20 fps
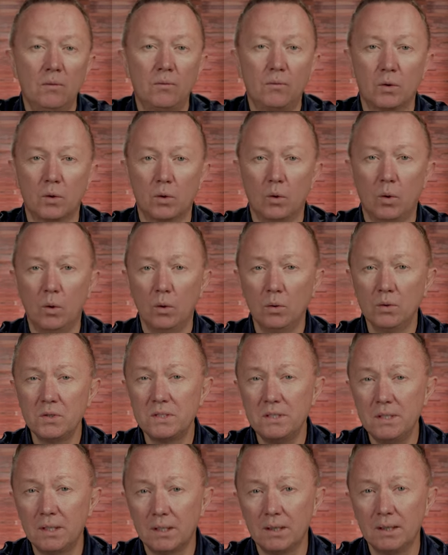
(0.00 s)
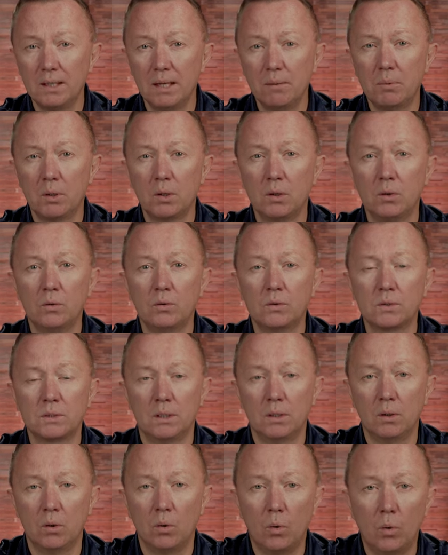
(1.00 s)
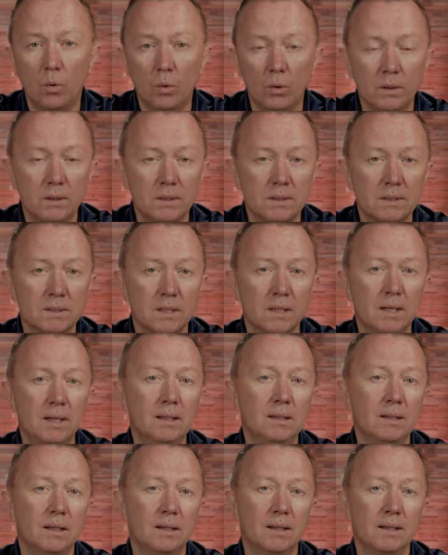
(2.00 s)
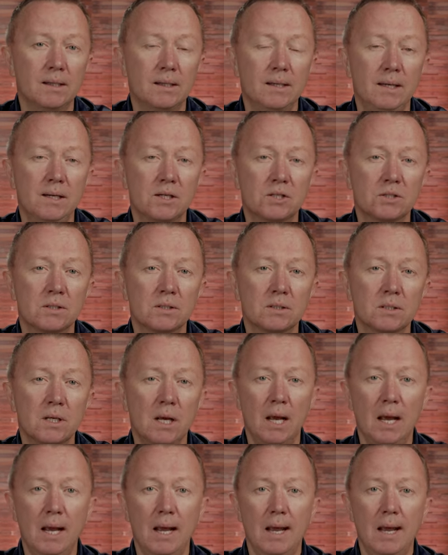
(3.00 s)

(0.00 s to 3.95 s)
for all Seattle neighborhoods and all east side locations,